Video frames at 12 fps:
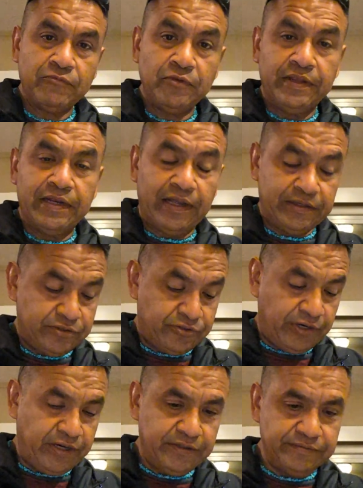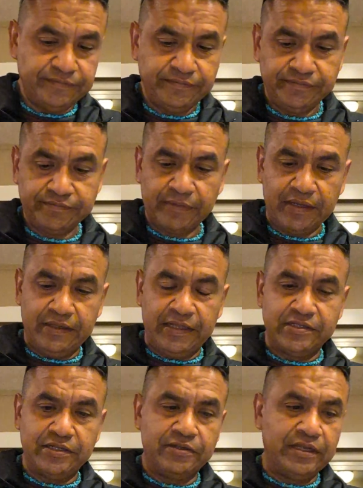Or they'd like to try. And
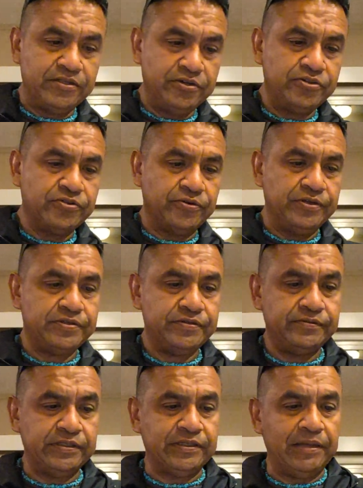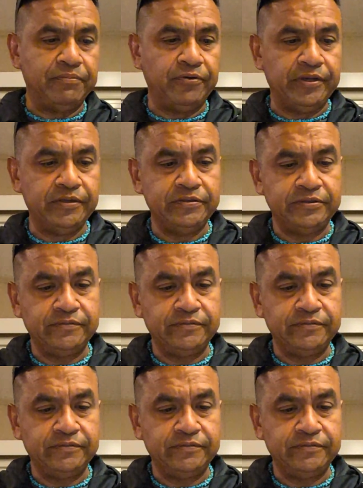that's your choice at that point.